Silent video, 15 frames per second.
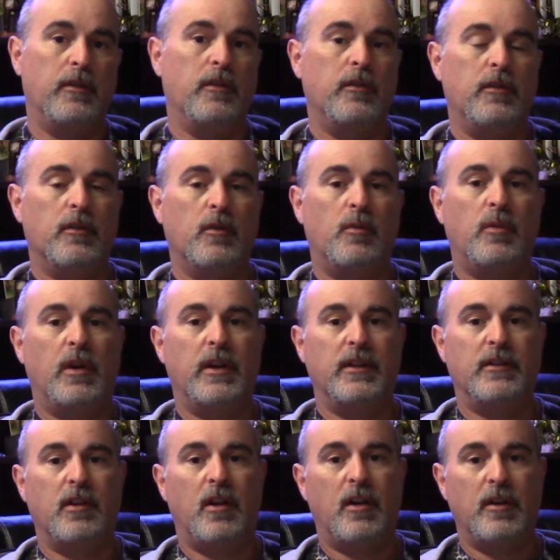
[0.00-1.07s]
you don't want it
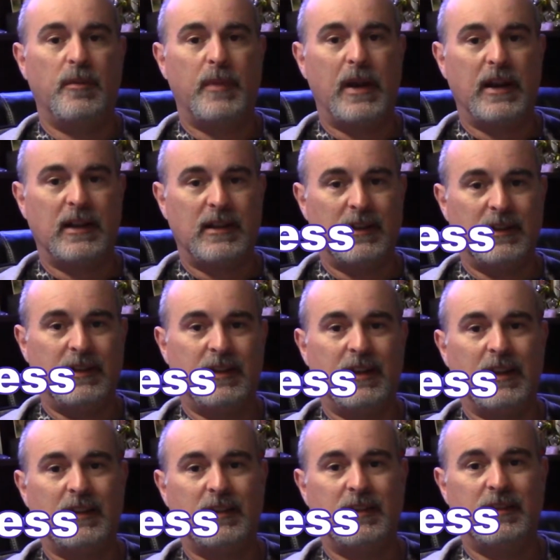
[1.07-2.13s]
to automatically
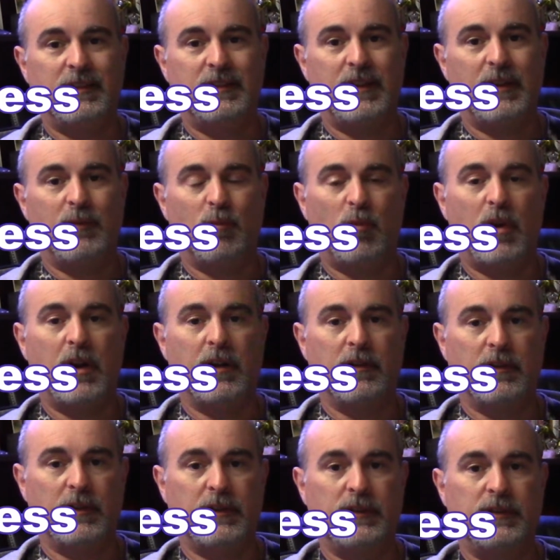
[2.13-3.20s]
connect to the same
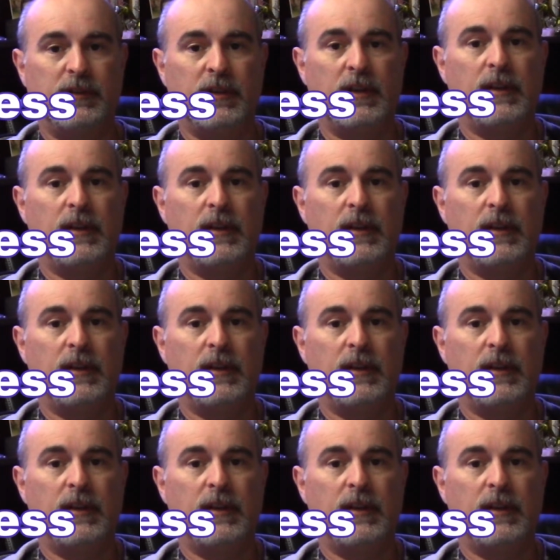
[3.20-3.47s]
wireless.